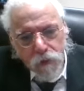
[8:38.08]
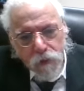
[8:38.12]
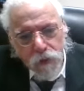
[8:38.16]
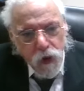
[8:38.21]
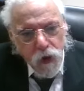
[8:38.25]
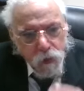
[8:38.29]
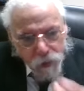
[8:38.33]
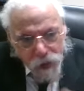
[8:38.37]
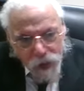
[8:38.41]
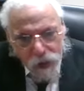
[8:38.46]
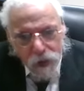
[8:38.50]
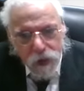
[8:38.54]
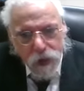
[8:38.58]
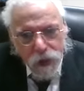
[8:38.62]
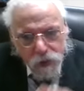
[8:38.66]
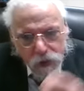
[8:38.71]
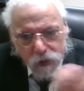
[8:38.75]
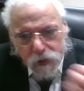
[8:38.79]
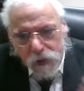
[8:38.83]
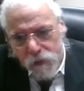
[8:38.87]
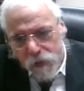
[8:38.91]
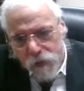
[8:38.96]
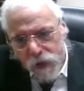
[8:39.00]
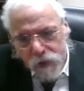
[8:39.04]
The
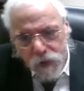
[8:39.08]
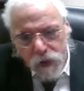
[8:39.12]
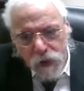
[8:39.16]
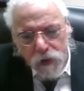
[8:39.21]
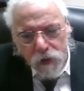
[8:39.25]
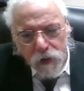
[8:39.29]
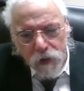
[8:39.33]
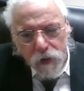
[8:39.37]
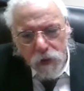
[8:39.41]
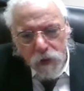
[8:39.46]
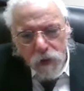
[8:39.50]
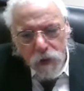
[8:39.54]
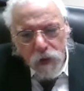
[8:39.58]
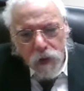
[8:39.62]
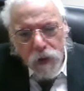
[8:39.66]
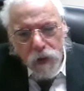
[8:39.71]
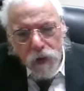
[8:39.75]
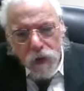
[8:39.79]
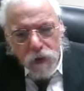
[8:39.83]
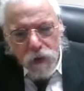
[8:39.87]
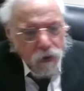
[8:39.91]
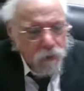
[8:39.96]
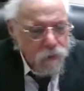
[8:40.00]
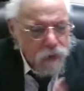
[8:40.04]
shmeres the
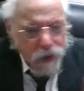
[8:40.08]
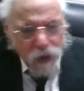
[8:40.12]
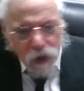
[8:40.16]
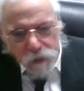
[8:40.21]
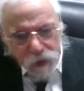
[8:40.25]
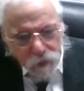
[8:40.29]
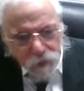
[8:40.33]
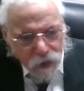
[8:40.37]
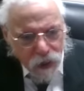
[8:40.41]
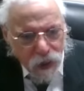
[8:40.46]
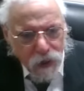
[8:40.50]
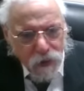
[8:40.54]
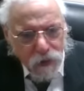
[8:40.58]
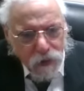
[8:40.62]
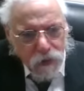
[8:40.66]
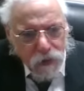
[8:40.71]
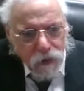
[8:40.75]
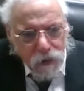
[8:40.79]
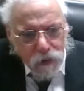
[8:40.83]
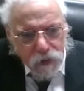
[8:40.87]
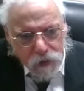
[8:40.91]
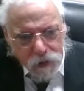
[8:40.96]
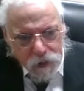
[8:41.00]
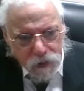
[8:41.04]
So make up your mind.
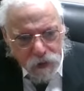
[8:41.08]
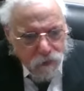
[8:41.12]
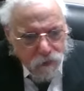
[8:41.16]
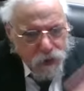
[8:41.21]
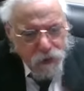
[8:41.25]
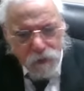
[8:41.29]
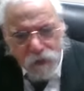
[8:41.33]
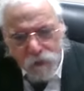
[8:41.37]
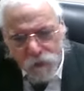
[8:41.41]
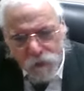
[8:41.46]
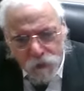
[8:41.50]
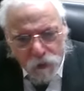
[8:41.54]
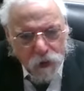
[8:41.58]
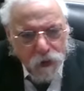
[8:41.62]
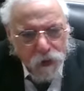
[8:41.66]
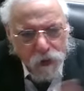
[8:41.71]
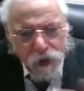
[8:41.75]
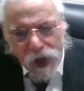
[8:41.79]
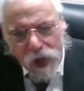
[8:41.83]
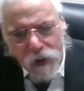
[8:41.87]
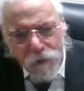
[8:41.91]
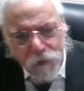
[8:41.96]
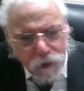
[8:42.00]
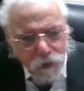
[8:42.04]
Does it mean
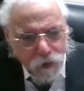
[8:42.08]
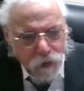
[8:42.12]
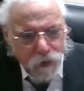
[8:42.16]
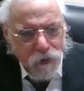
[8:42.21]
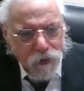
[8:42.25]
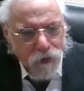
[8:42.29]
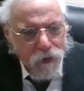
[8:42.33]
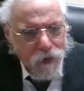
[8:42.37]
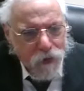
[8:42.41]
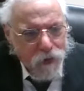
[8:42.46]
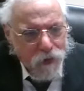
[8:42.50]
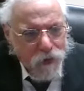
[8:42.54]
before or after?